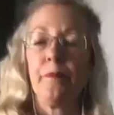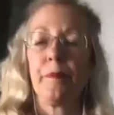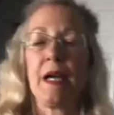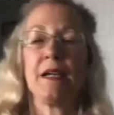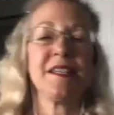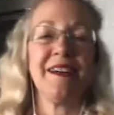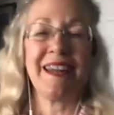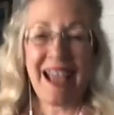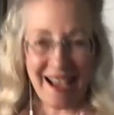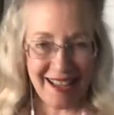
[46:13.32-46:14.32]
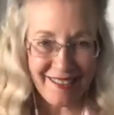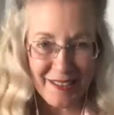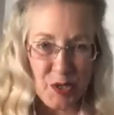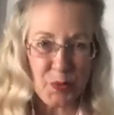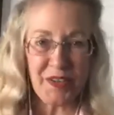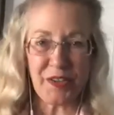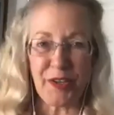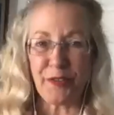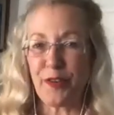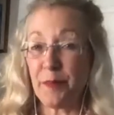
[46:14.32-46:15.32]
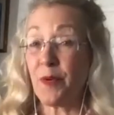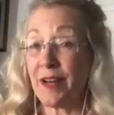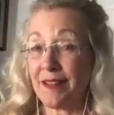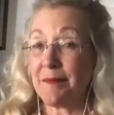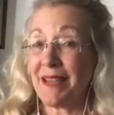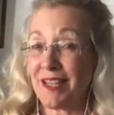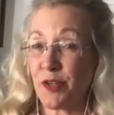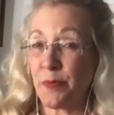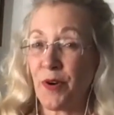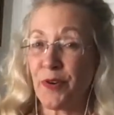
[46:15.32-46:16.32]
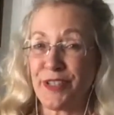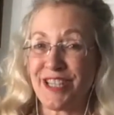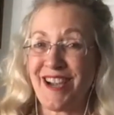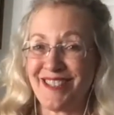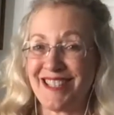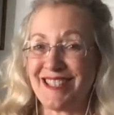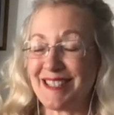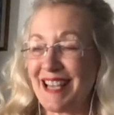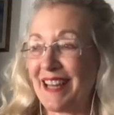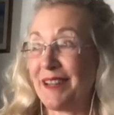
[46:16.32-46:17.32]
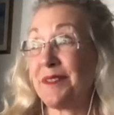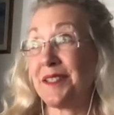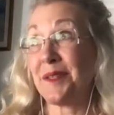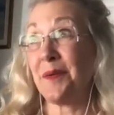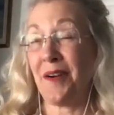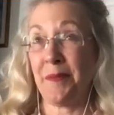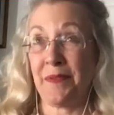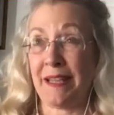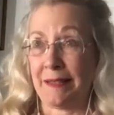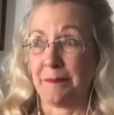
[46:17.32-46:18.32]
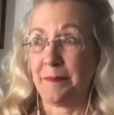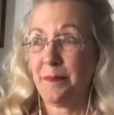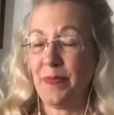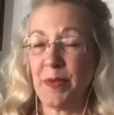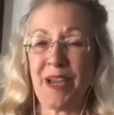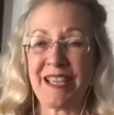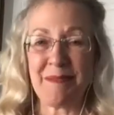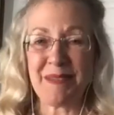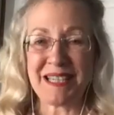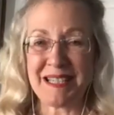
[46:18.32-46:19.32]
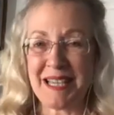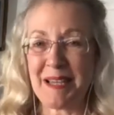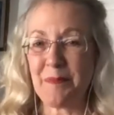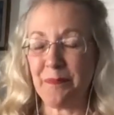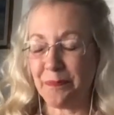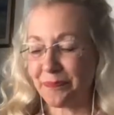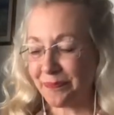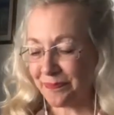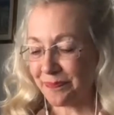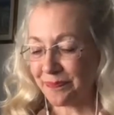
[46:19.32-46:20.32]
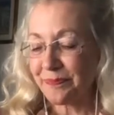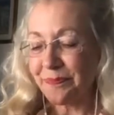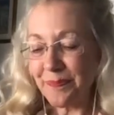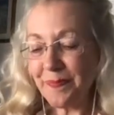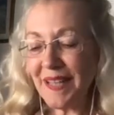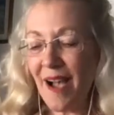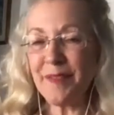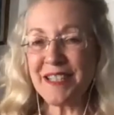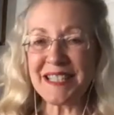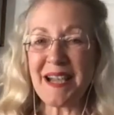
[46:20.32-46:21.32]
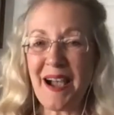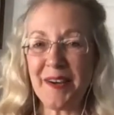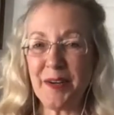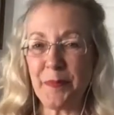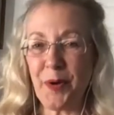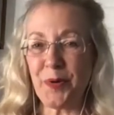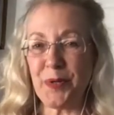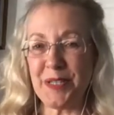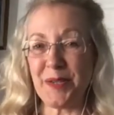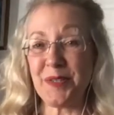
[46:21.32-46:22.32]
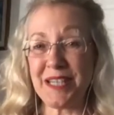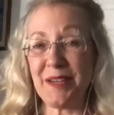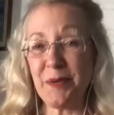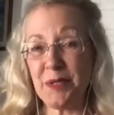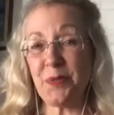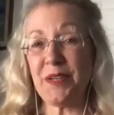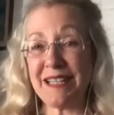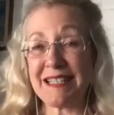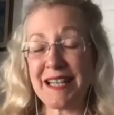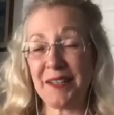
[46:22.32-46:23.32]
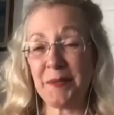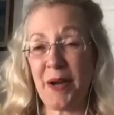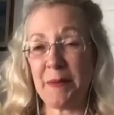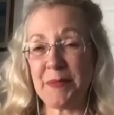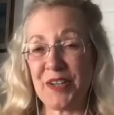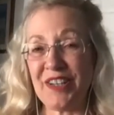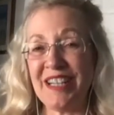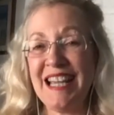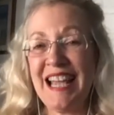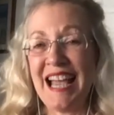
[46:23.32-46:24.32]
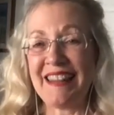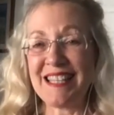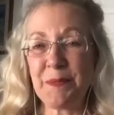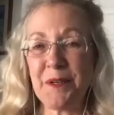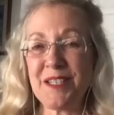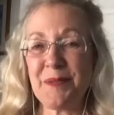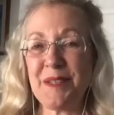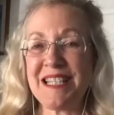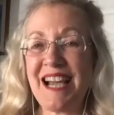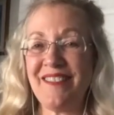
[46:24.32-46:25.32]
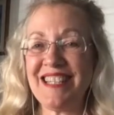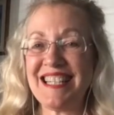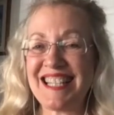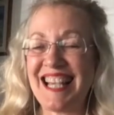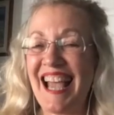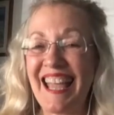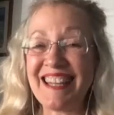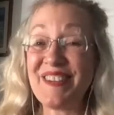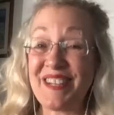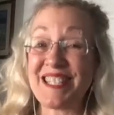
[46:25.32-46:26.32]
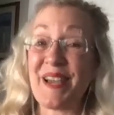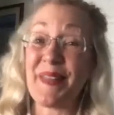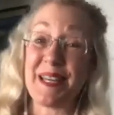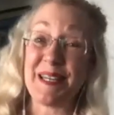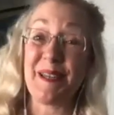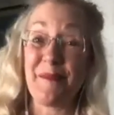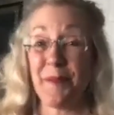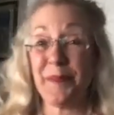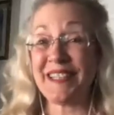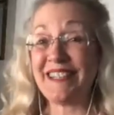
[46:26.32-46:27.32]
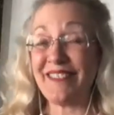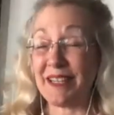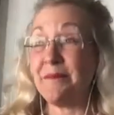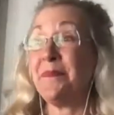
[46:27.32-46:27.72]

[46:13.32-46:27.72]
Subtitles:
an ad on Twitter from one of the major brokerage houses, and it was so heartbreaking because they had obviously hired a broker associate who was reading a teleprompter. And this person was having to say, and you could tell they didn't even believe it,